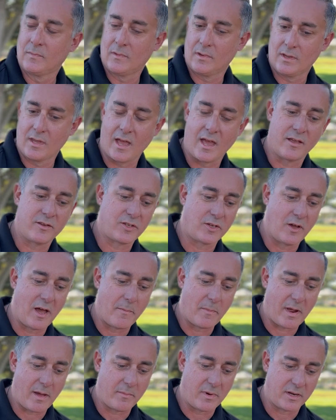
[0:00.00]
Yeah, so
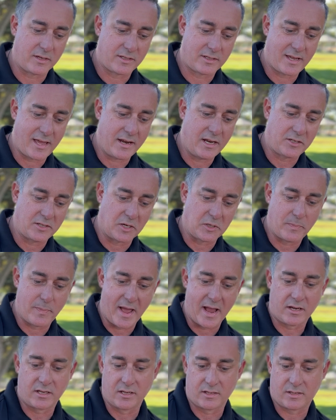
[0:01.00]
I'm going to kind
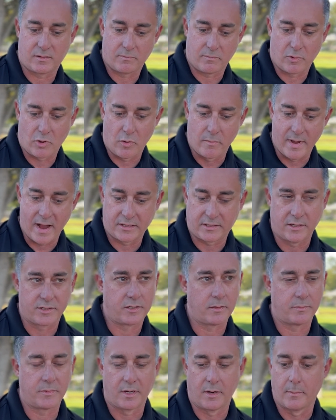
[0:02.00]
of go back to
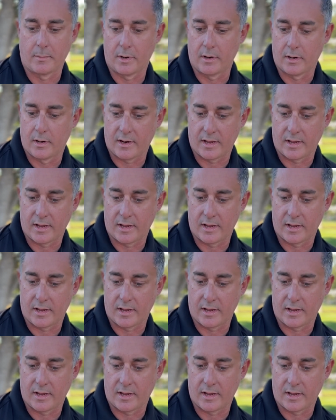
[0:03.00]
September,